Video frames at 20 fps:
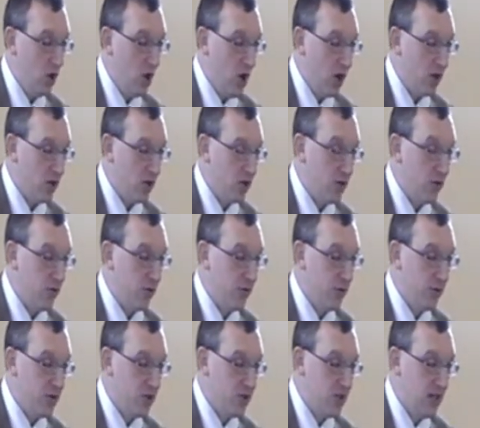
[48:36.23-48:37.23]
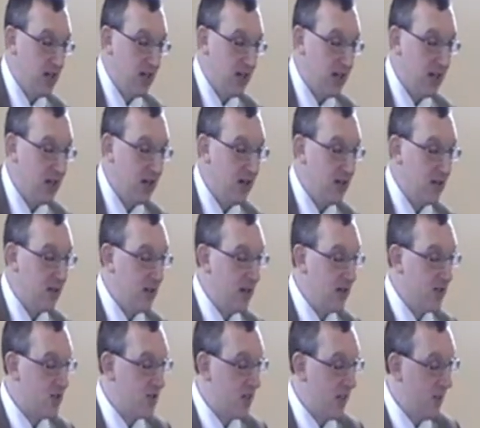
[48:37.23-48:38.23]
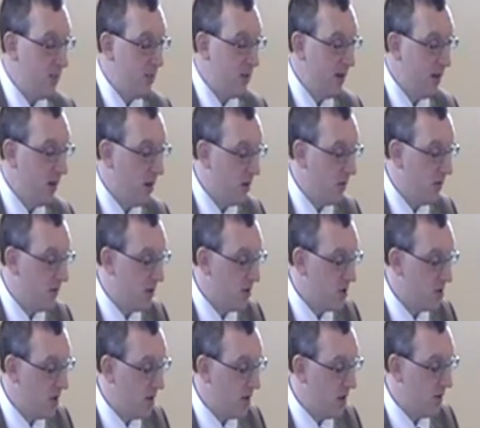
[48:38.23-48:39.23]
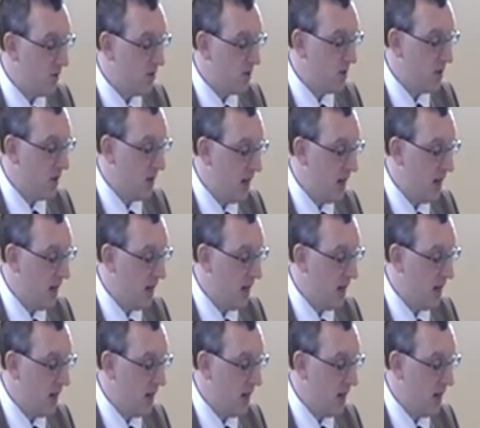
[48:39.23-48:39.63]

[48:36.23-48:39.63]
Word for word: not forsaking the assembling of ourselves